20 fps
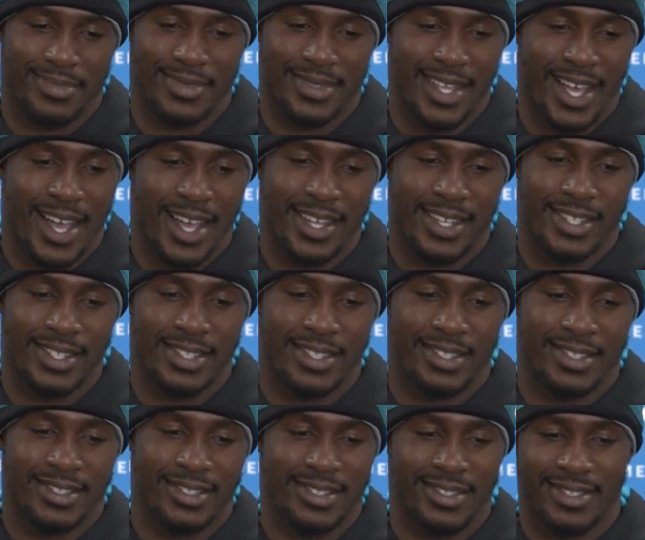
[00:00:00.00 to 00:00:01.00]
not in,
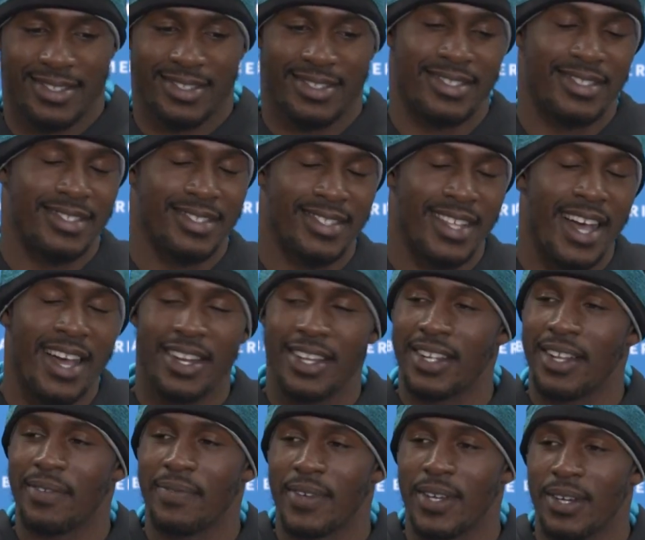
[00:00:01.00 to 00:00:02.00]
not in
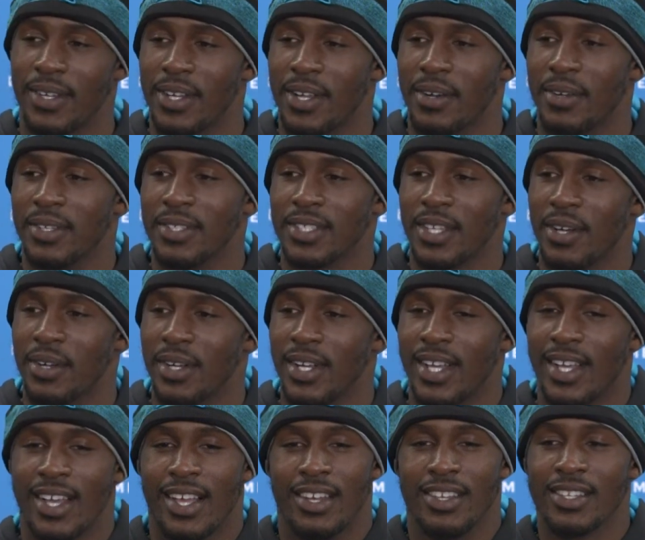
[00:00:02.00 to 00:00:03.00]
NFL, no. So
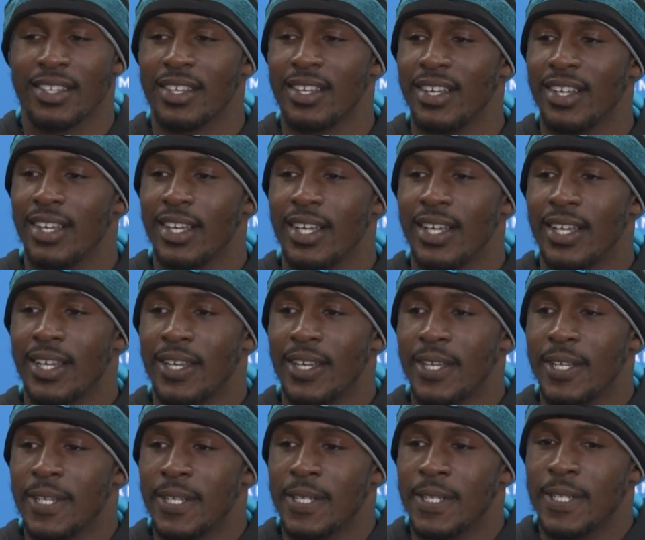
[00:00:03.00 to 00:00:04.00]
look,
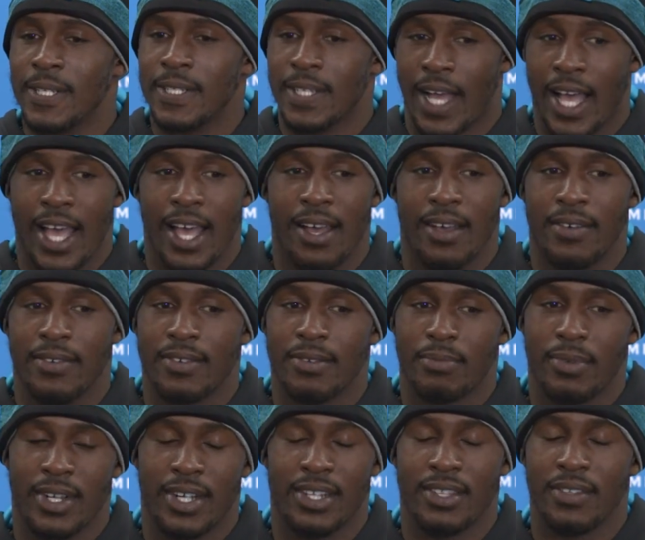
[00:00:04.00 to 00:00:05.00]
I have
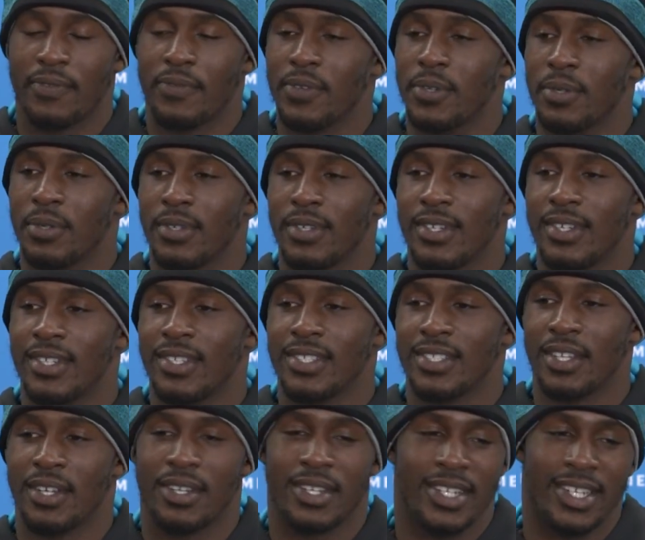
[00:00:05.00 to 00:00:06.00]
played in a few.
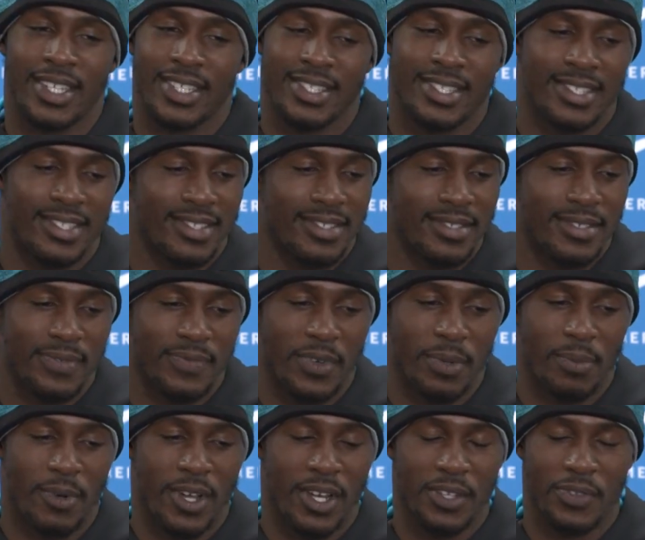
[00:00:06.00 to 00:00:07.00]
So it's
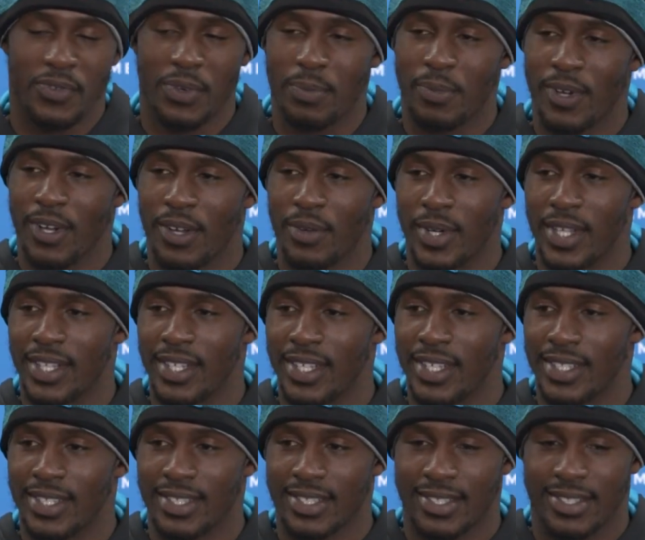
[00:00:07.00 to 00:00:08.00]
football is football, whether
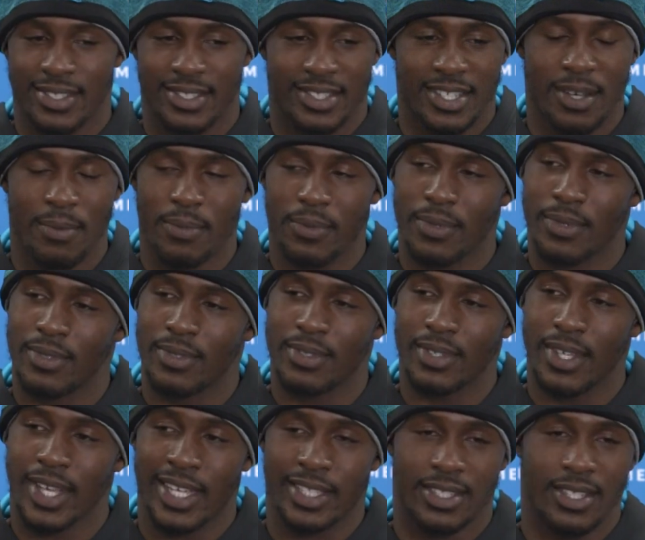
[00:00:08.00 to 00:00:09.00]
it's Temple,
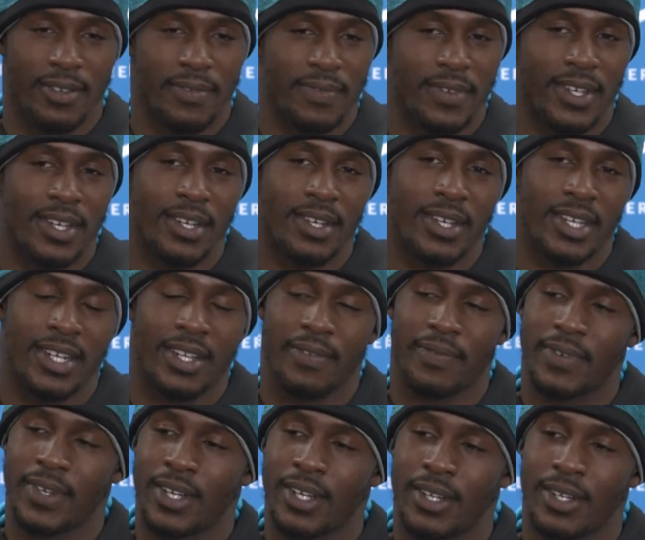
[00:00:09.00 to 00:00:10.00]
XFL,
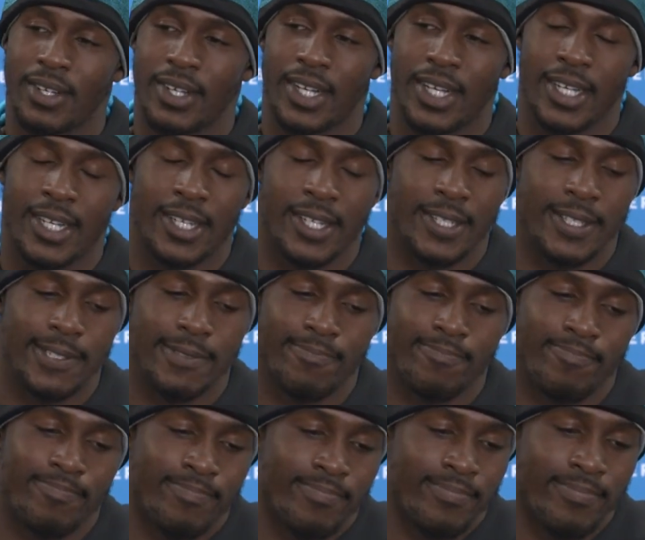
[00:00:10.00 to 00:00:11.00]
NFL. Uh,
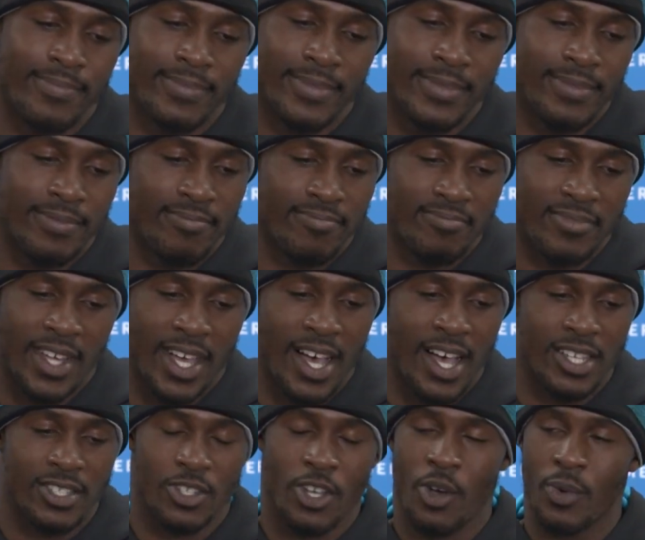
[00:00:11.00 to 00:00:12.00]
the
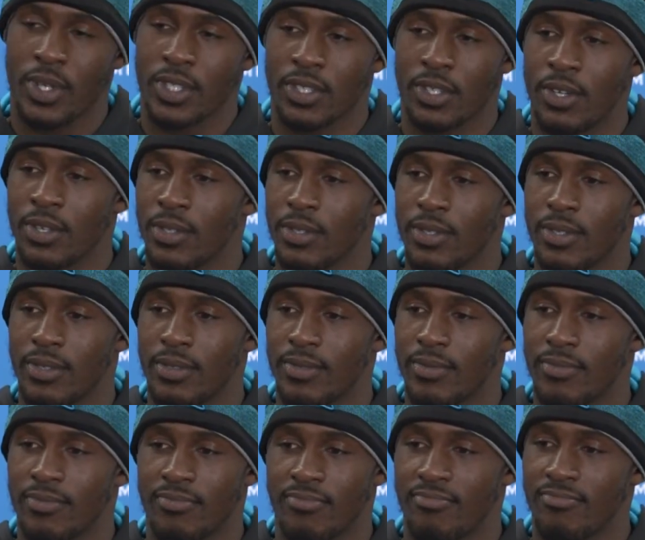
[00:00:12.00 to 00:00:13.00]
eyes always on you.
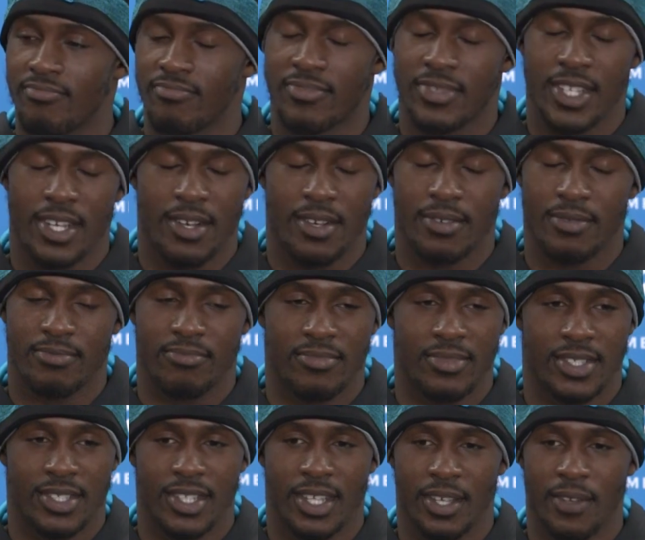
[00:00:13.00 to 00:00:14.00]
So I'm
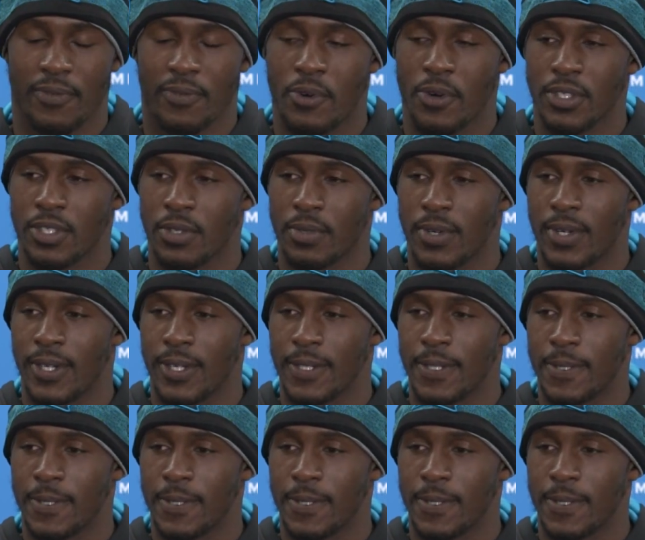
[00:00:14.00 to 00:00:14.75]
just looking forward to it.